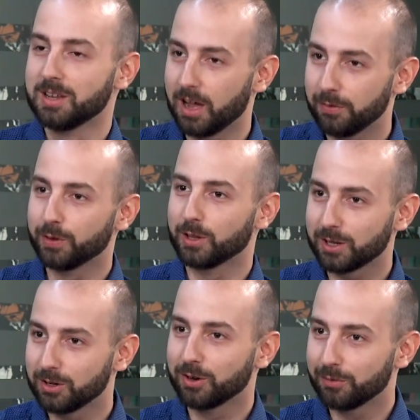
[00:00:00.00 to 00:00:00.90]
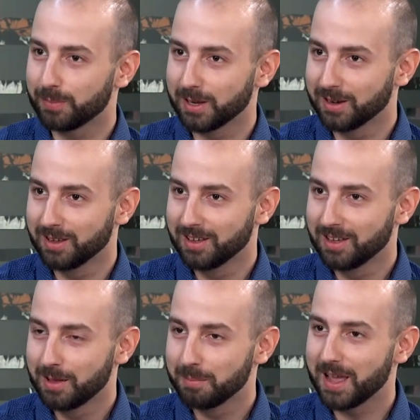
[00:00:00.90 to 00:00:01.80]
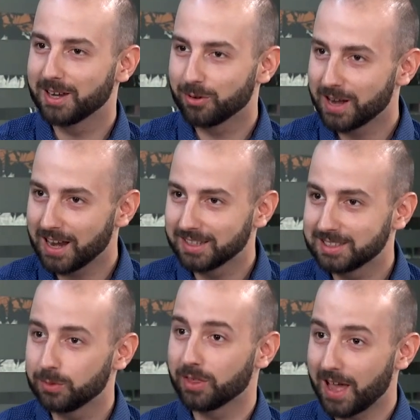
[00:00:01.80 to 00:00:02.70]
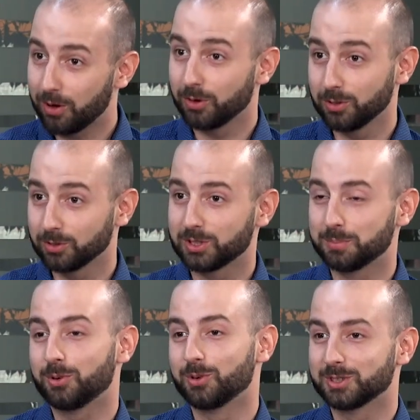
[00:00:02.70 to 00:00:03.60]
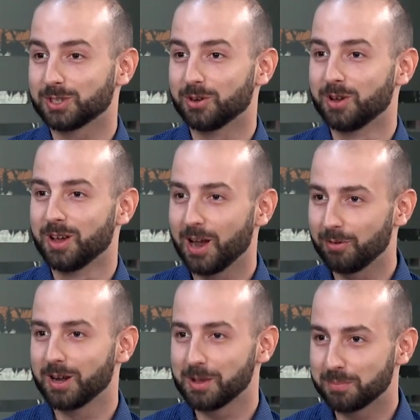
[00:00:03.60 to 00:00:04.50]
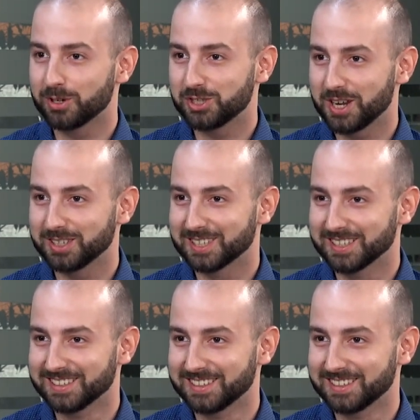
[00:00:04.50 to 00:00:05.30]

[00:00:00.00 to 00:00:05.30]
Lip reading: I feel it couldn't have been made a reality without your support, so I really appreciate it.